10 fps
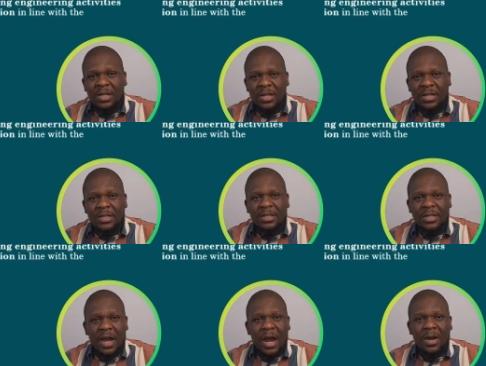is
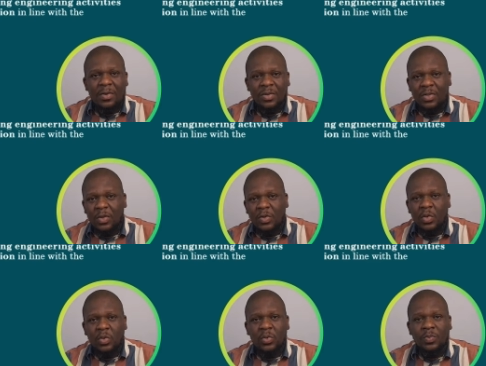
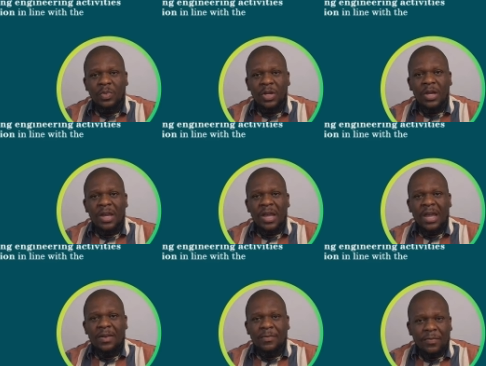R02,
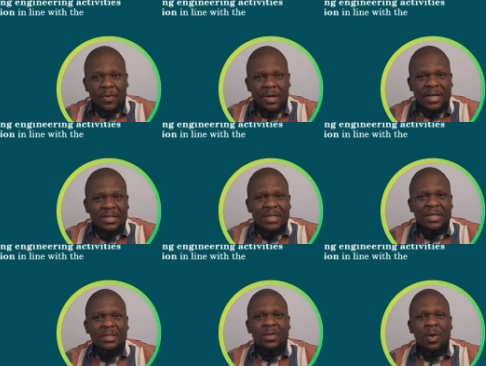and
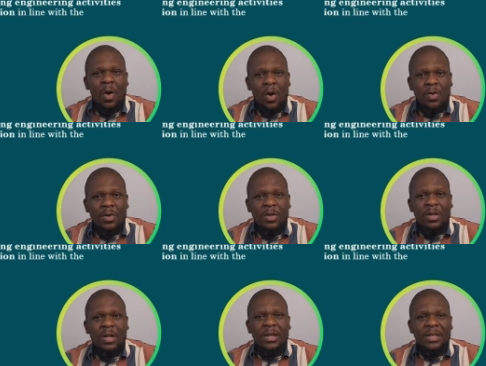focuses on
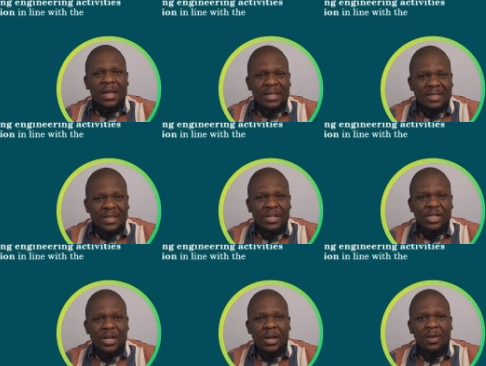the
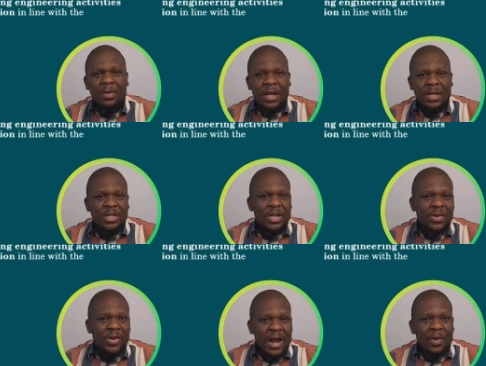essential
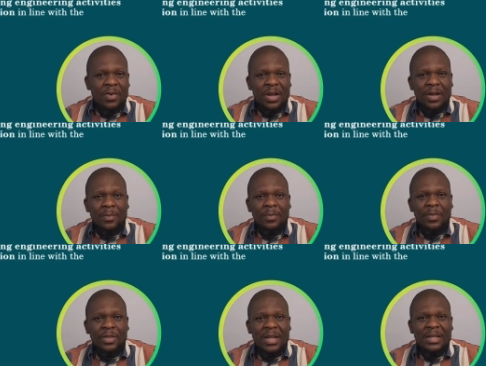engineering outcome
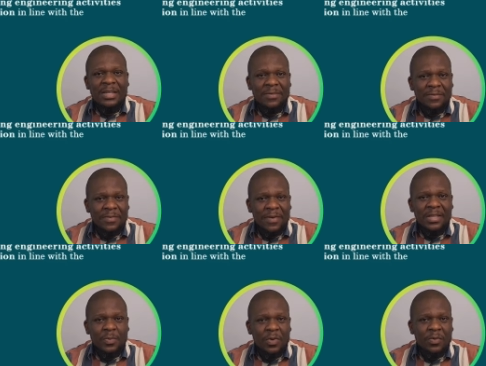that
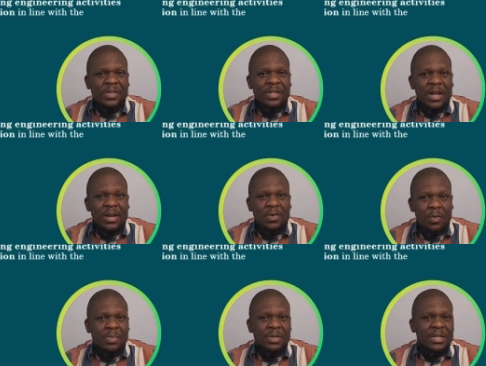defines professional
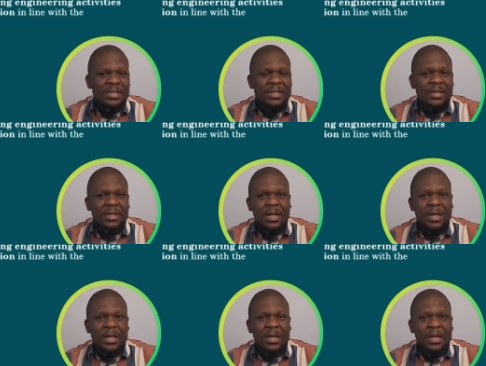competency.